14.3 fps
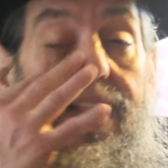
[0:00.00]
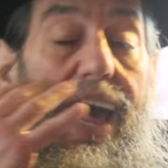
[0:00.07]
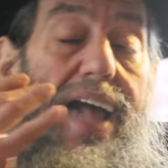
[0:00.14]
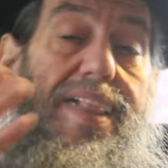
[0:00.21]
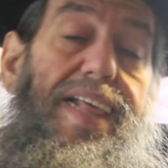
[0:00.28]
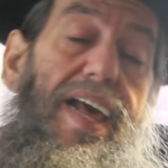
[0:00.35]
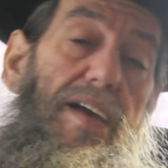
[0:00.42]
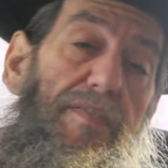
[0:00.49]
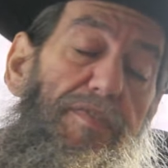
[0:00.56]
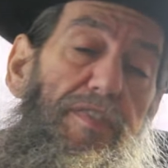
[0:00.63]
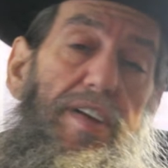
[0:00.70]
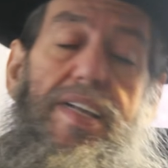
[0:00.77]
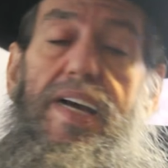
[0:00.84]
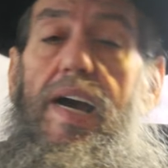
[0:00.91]
That they are
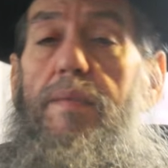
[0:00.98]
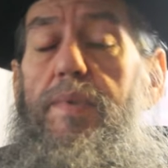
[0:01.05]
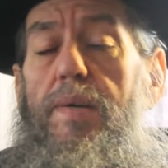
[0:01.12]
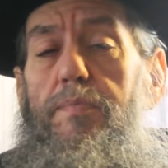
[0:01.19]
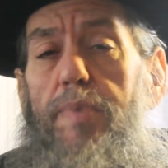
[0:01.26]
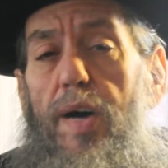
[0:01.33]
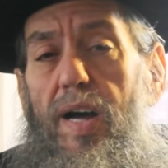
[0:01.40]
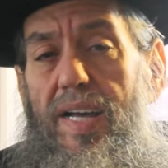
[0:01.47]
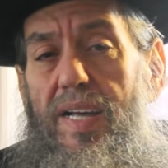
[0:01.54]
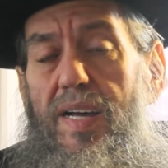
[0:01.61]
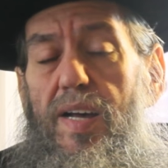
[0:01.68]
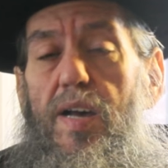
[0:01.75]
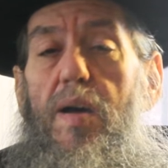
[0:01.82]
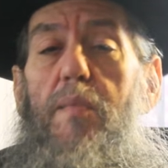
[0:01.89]
free to come in and buy.
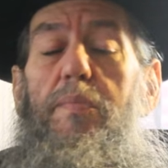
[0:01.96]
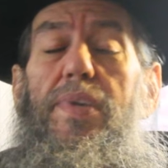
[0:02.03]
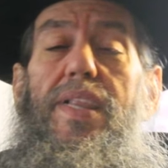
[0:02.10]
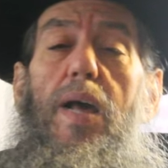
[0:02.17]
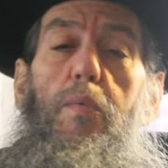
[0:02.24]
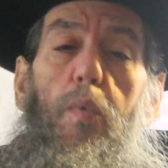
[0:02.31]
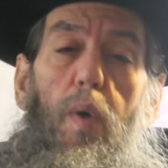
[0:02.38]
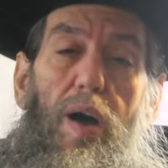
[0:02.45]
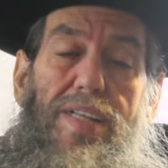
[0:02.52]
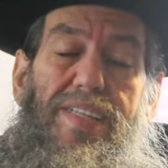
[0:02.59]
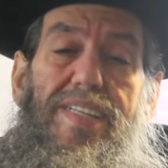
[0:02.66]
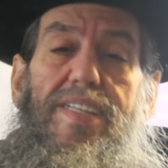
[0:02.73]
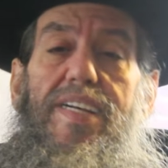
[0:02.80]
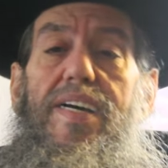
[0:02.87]
But they
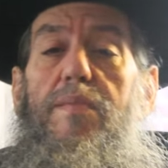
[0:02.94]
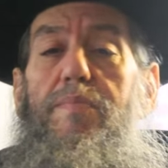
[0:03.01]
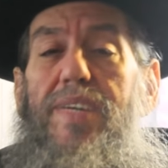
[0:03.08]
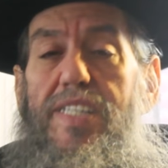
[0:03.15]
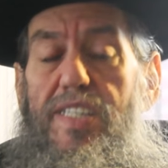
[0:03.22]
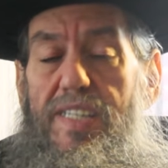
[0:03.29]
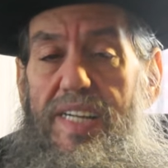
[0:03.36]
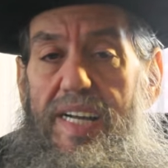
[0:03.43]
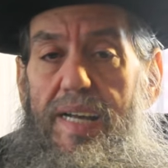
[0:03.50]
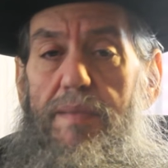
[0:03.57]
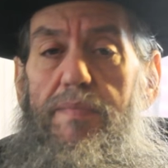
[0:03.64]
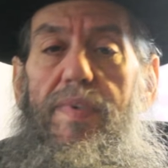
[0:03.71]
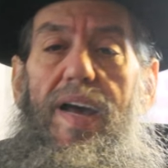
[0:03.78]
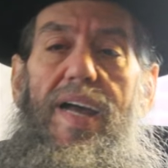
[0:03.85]
wanted to commission
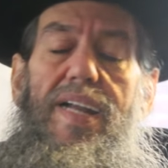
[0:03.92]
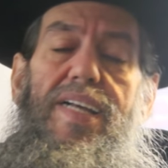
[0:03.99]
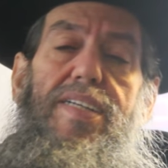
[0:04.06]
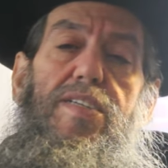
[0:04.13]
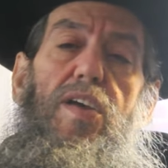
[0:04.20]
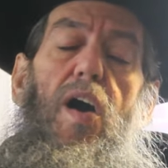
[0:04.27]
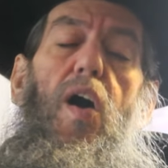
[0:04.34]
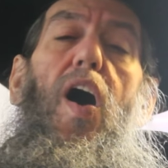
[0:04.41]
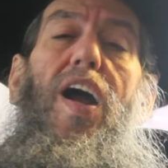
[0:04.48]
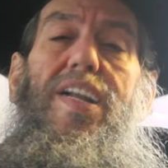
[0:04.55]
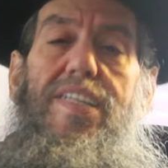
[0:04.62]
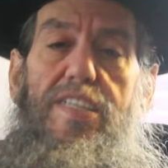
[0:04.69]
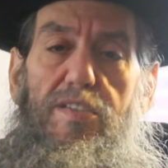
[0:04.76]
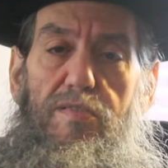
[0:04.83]
him and his
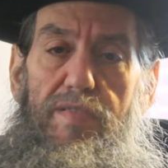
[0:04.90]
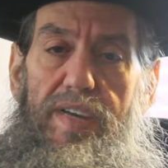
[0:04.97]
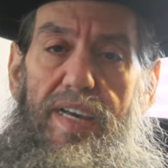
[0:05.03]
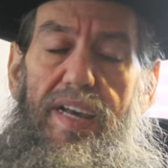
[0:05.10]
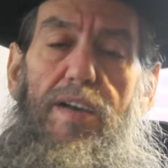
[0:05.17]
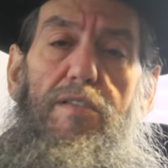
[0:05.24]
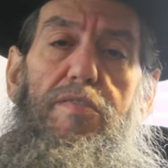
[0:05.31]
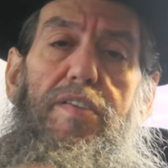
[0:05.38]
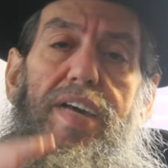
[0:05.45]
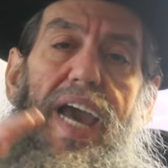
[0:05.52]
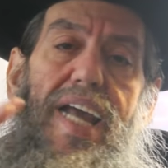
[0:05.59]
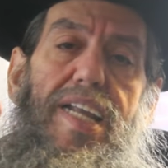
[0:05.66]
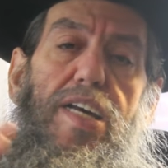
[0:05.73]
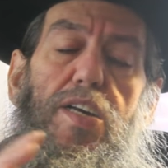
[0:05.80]
artistry in
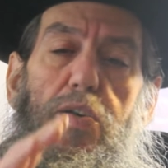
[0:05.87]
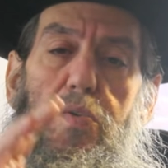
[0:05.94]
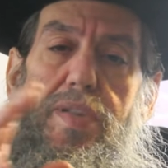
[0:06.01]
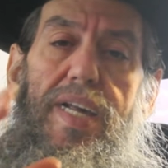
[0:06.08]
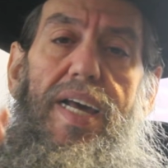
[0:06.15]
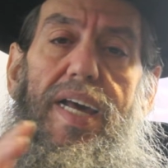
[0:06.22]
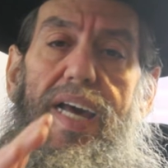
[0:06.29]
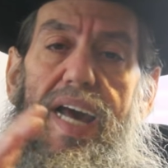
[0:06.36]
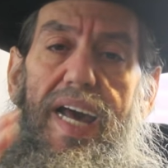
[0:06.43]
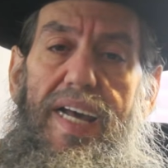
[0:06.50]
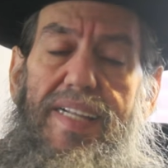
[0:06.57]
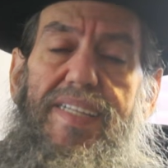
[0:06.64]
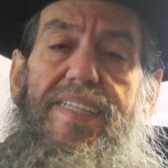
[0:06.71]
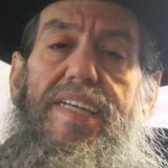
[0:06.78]
creating a unique
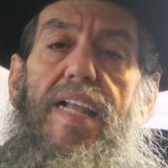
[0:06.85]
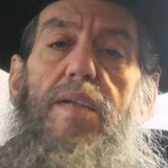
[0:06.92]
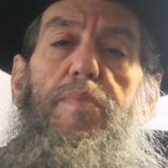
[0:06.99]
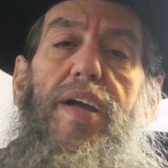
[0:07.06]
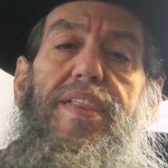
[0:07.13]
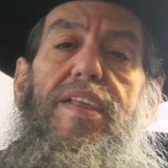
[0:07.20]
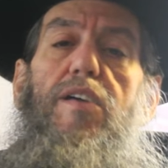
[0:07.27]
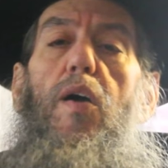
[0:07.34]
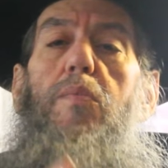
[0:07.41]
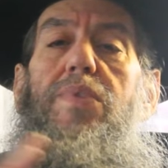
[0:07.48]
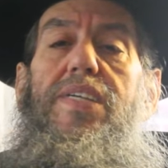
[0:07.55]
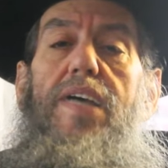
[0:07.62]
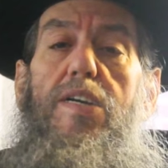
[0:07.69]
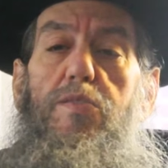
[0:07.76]
cake to celebrate their
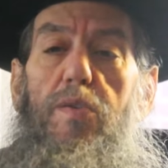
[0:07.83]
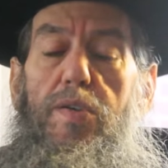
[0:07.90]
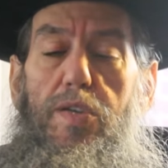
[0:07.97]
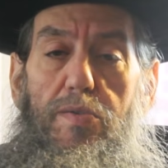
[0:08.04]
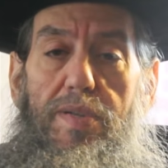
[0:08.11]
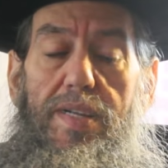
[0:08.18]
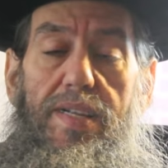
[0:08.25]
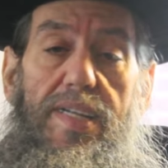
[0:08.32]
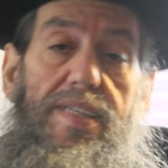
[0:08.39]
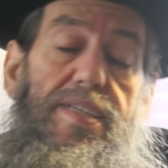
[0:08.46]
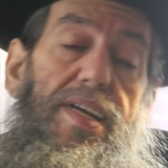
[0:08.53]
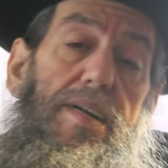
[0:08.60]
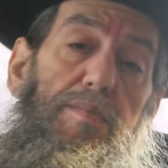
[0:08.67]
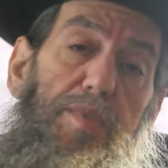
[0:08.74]
homosexual union. He
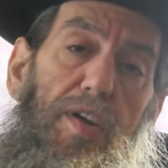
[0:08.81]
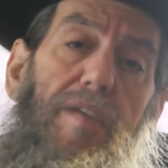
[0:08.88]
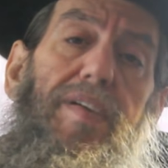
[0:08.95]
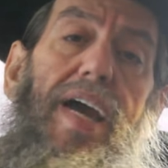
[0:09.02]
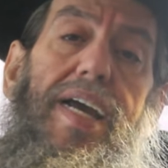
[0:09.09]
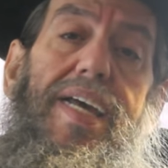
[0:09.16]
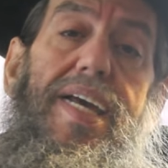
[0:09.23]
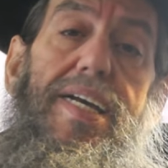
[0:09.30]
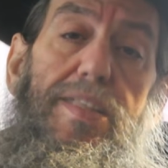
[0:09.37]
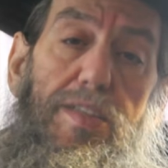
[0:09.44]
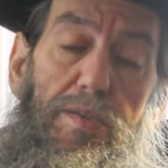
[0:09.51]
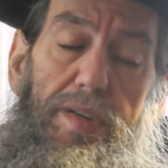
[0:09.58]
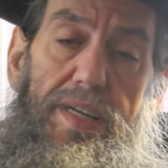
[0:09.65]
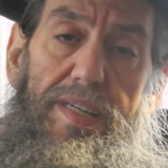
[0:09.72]
said, I'm sorry, I
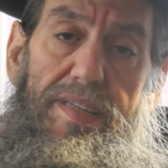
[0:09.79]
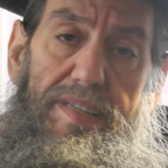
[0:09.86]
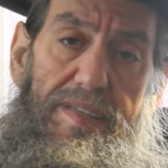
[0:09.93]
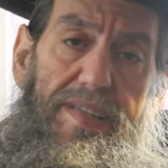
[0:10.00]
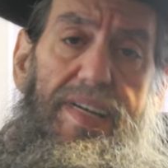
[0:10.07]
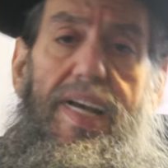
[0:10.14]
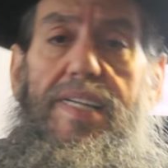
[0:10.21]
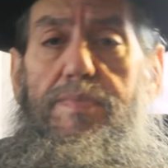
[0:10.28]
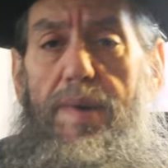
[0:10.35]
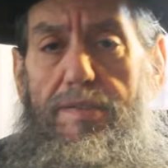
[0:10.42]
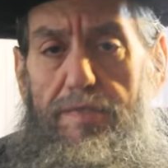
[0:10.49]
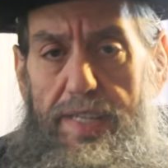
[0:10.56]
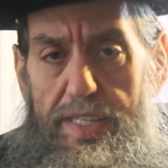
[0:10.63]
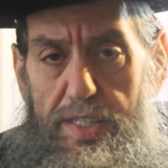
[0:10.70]
can't do this. It's against
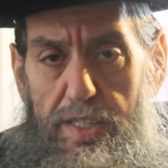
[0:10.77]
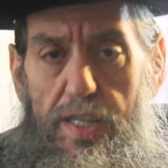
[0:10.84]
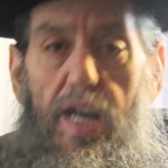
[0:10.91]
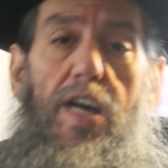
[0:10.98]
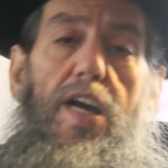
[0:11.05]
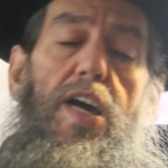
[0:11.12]
my religion.